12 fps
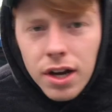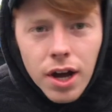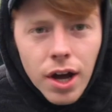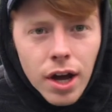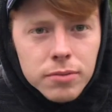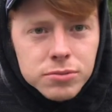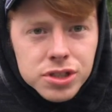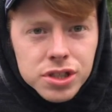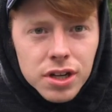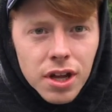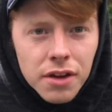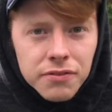I'm just
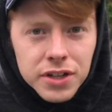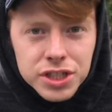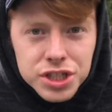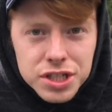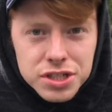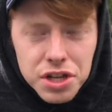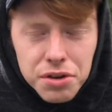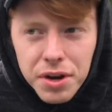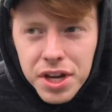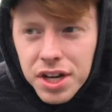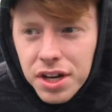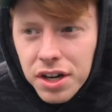gonna finish the install
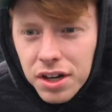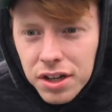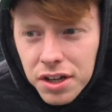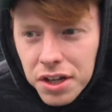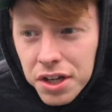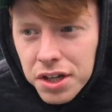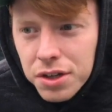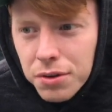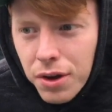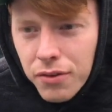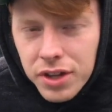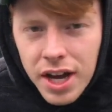right here. Going
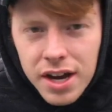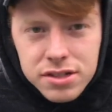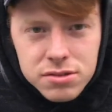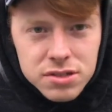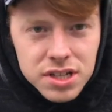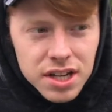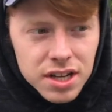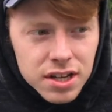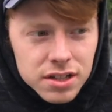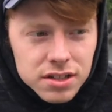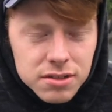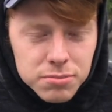over to the house was like a
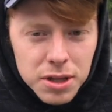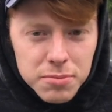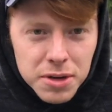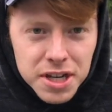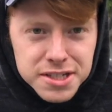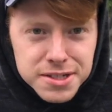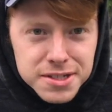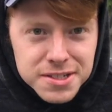complete bust.